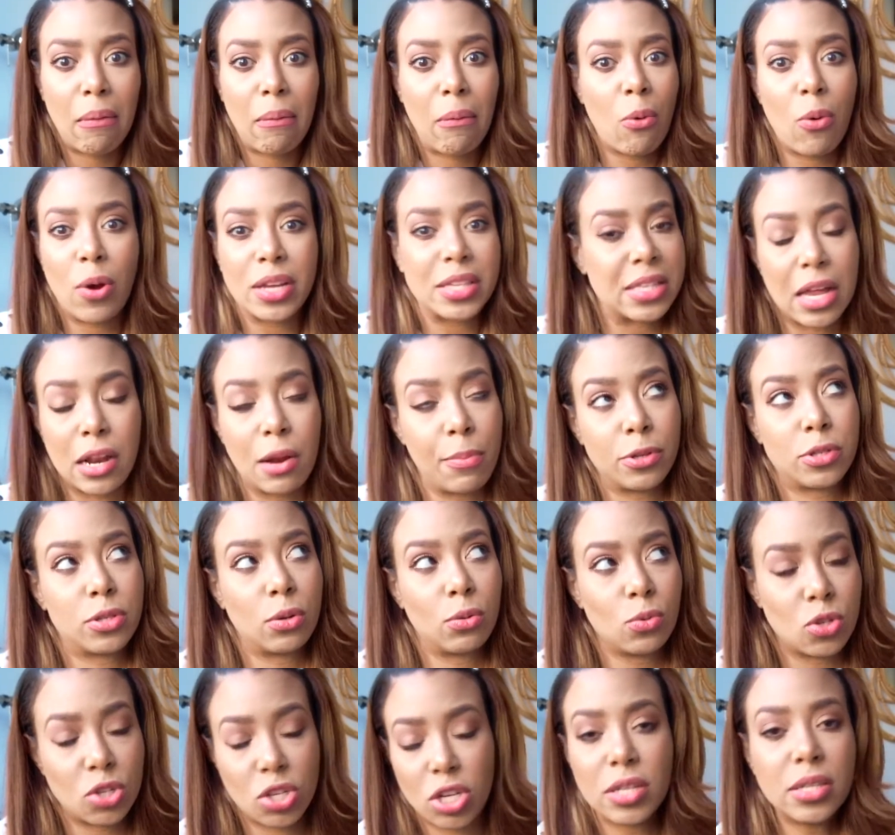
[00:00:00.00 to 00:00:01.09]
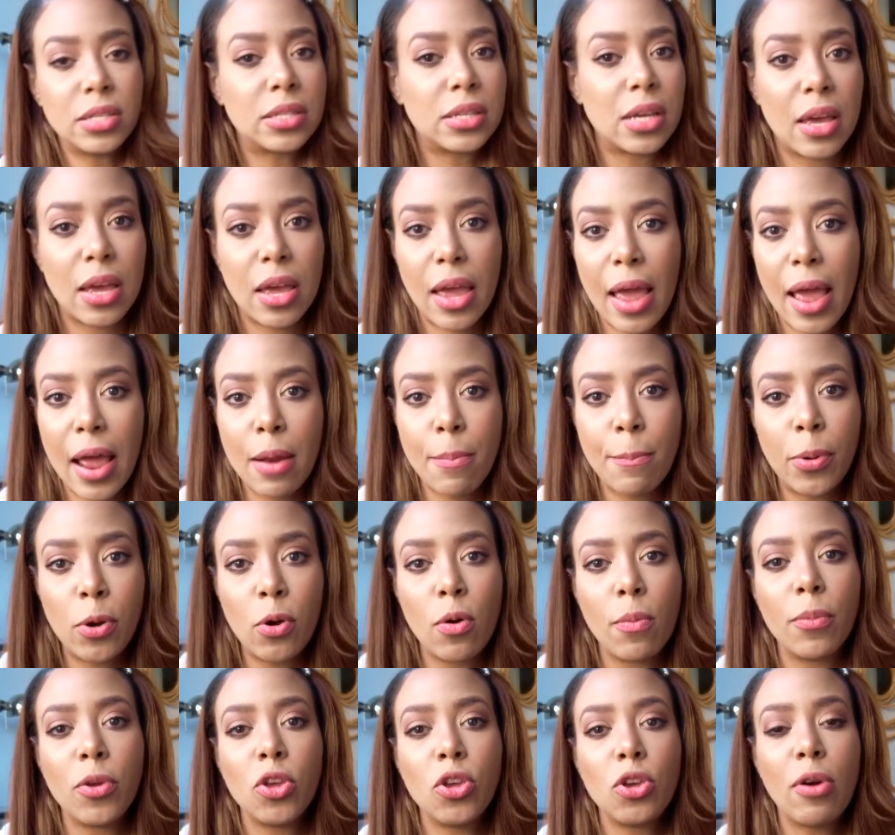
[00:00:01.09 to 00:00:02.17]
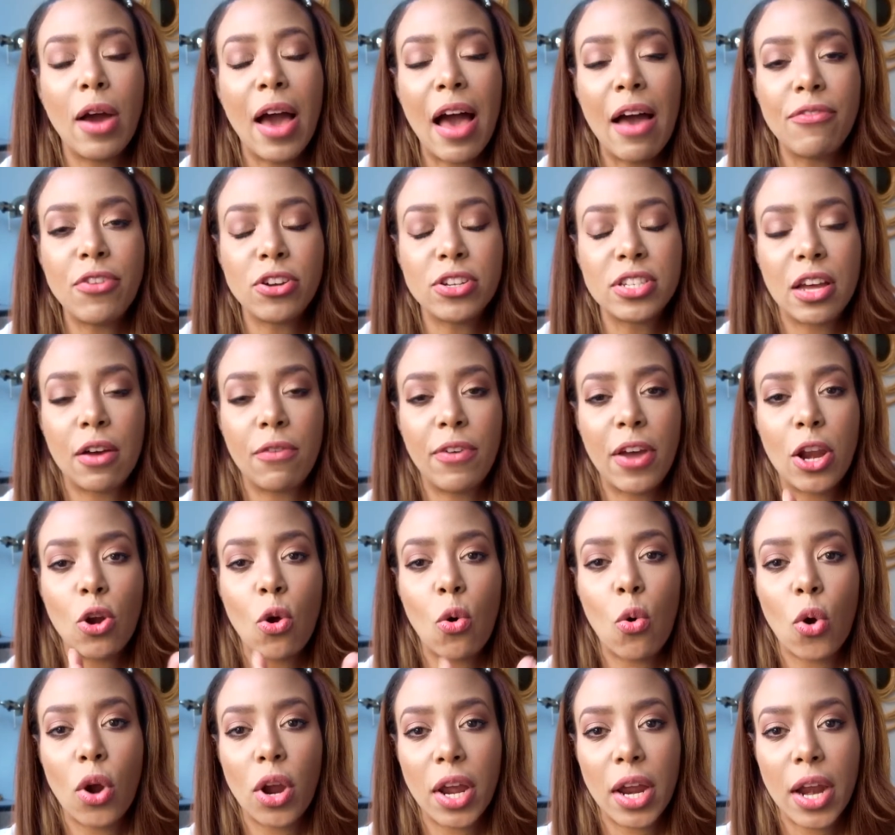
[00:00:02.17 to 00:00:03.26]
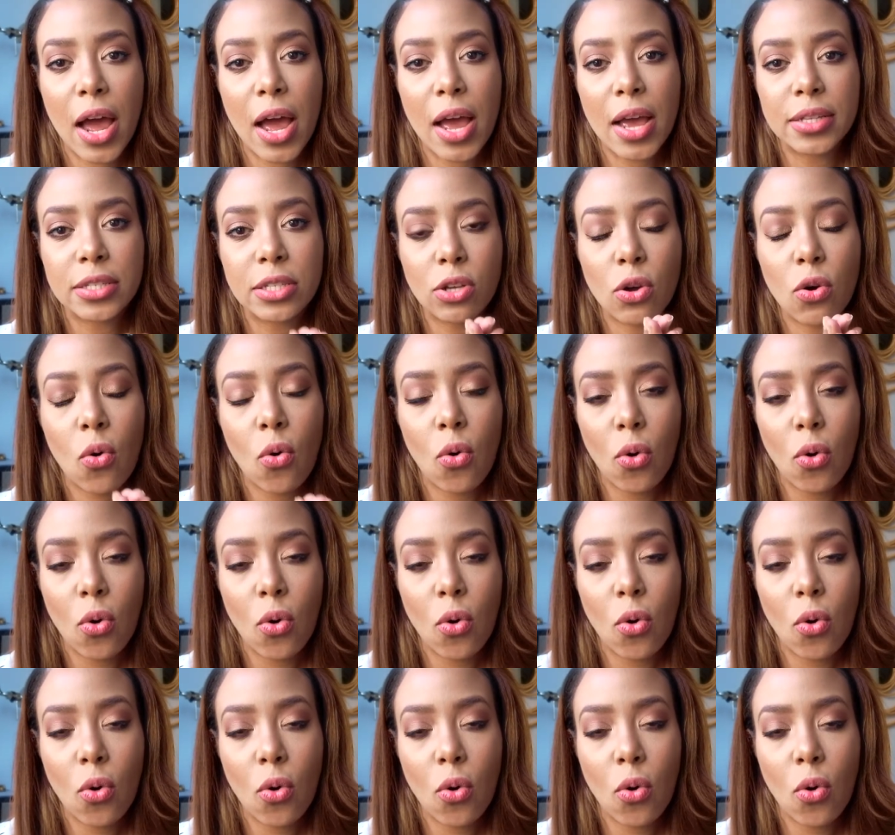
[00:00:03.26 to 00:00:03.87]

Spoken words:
or extendable solutions, and boom, you have yourself an organized